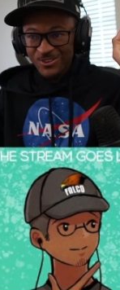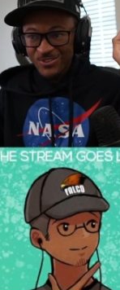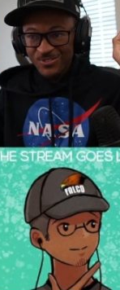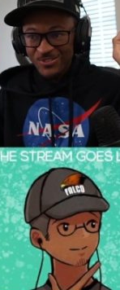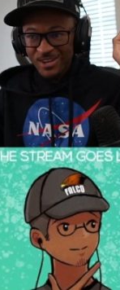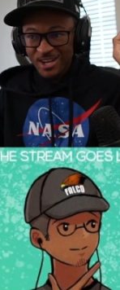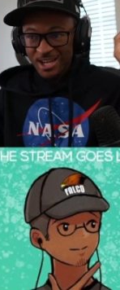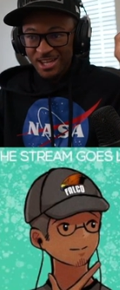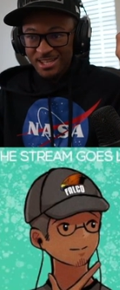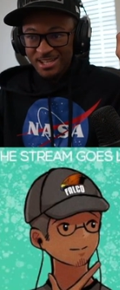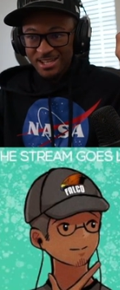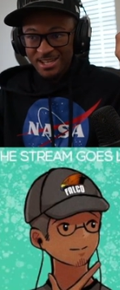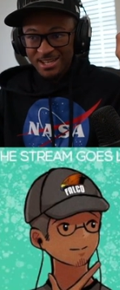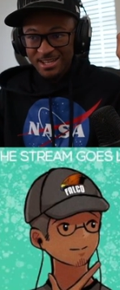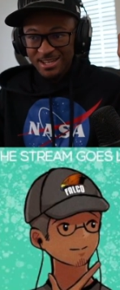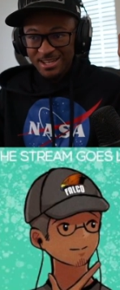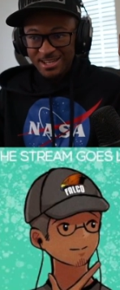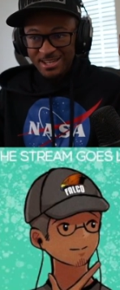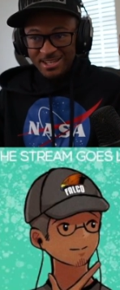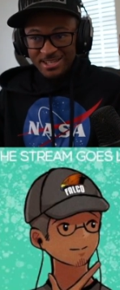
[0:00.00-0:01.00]
Speaker 1: we're
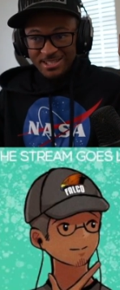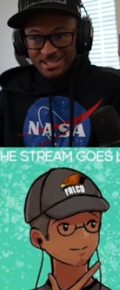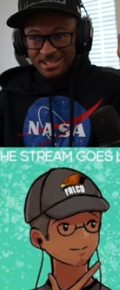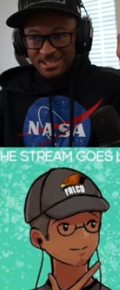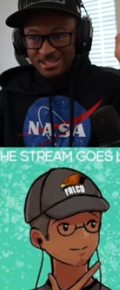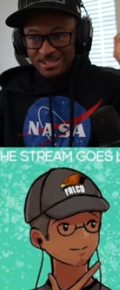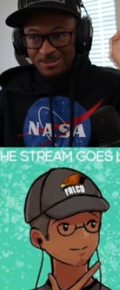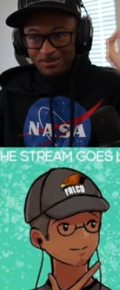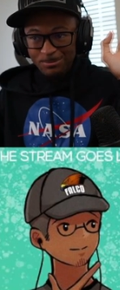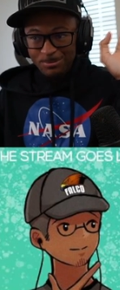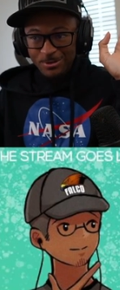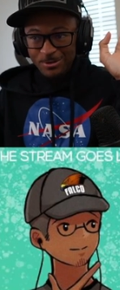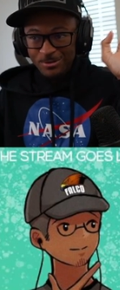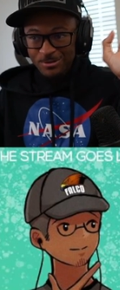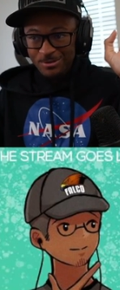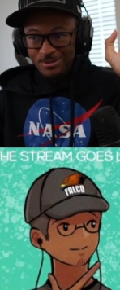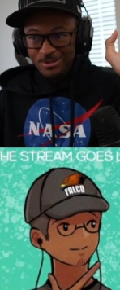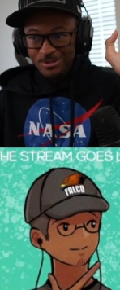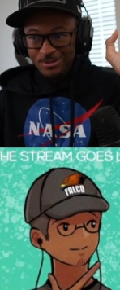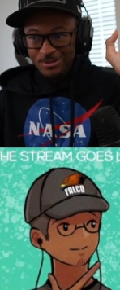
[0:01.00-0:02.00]
gonna you
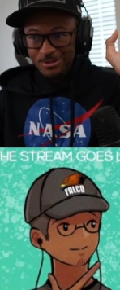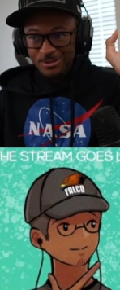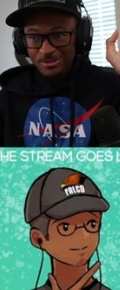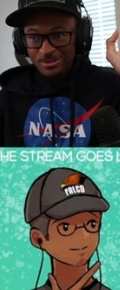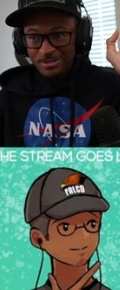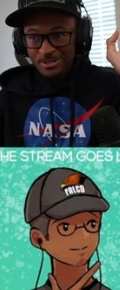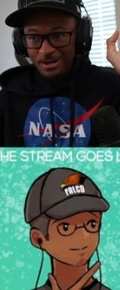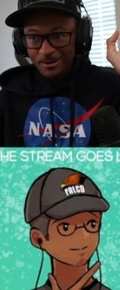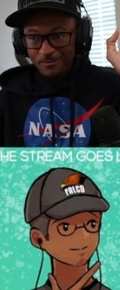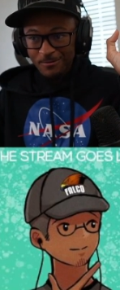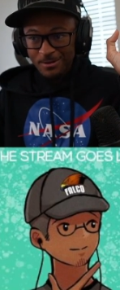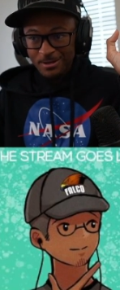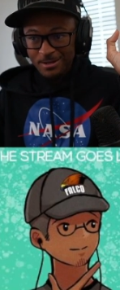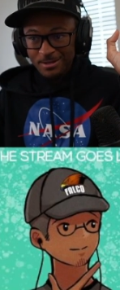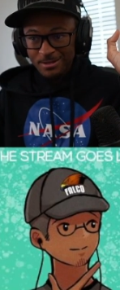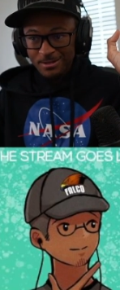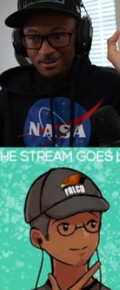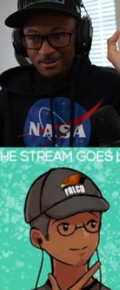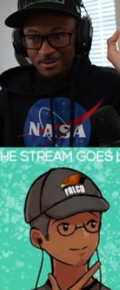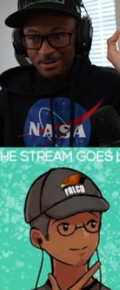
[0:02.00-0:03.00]
choose, you choose that
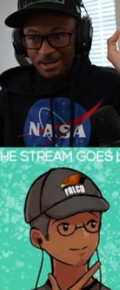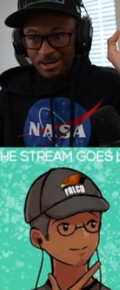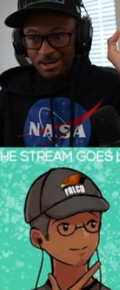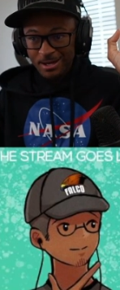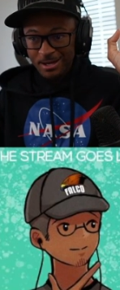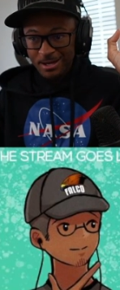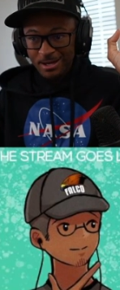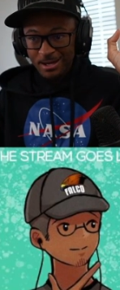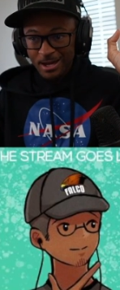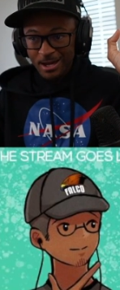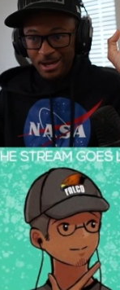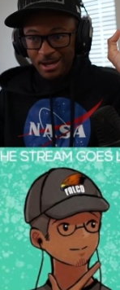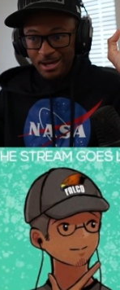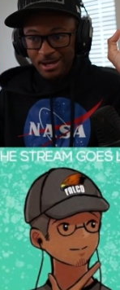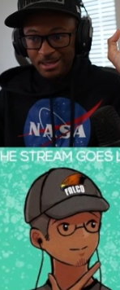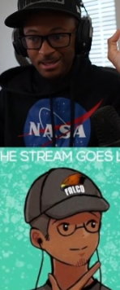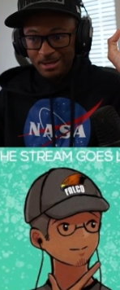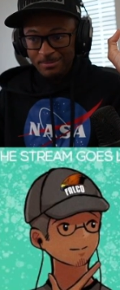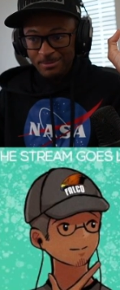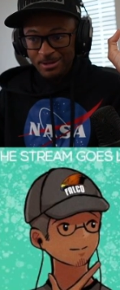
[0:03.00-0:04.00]
one. Okay,
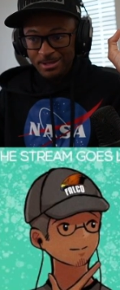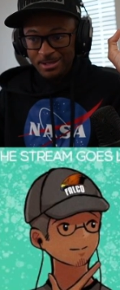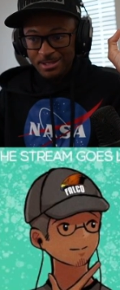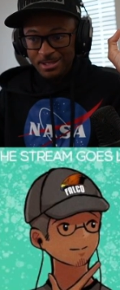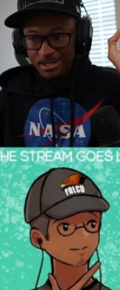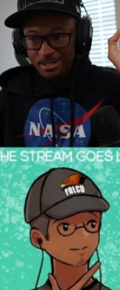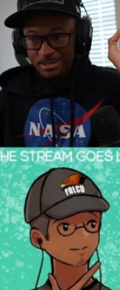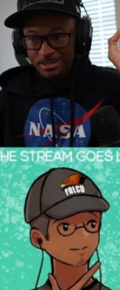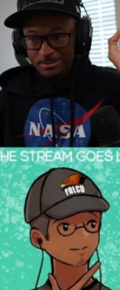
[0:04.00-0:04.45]
and I'm gonna take this